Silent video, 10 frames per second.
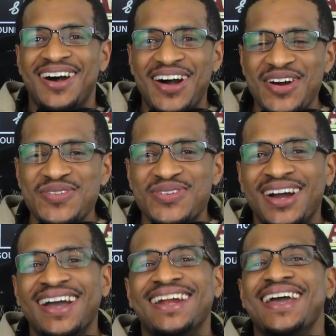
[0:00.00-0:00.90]
All
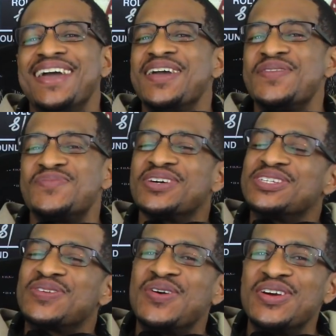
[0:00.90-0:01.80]
right, hey,
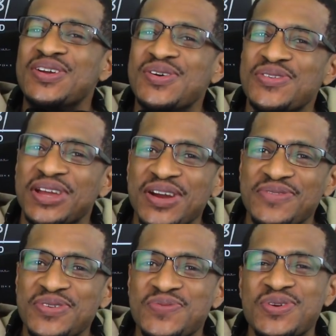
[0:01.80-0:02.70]
what's going on,
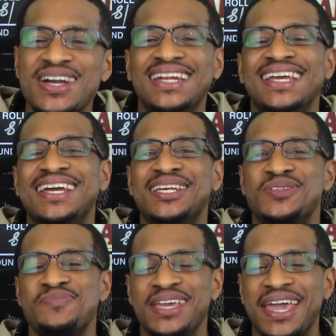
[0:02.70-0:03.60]
everyone? It
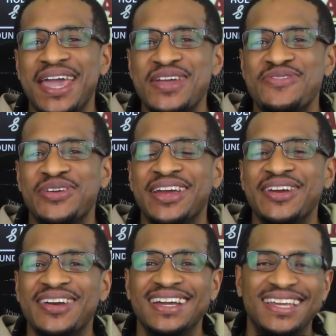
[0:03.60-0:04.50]
is Avery
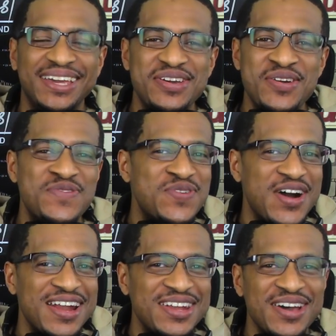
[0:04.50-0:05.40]
here again
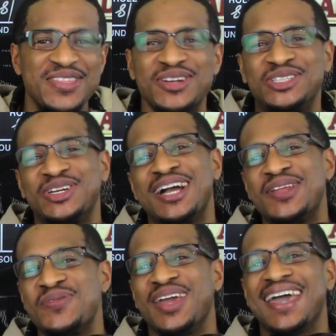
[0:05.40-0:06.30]
for another
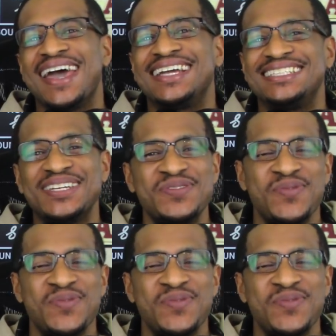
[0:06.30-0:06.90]
trailer reaction.